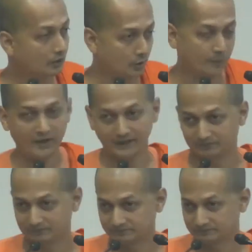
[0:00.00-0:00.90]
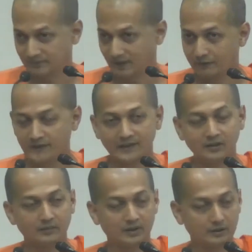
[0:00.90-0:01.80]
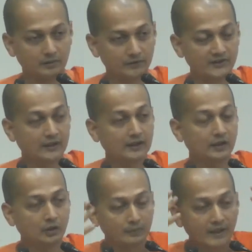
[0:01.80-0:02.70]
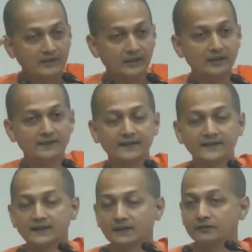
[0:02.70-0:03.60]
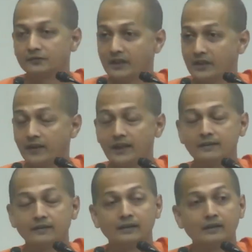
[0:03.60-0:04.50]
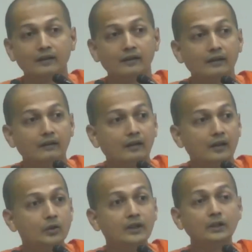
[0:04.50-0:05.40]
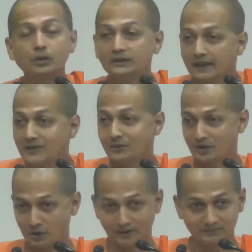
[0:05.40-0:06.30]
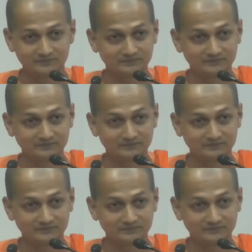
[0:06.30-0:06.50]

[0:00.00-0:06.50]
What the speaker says: a good body, a physically good, mentally sensitive, well-trained. You need good things to enjoy.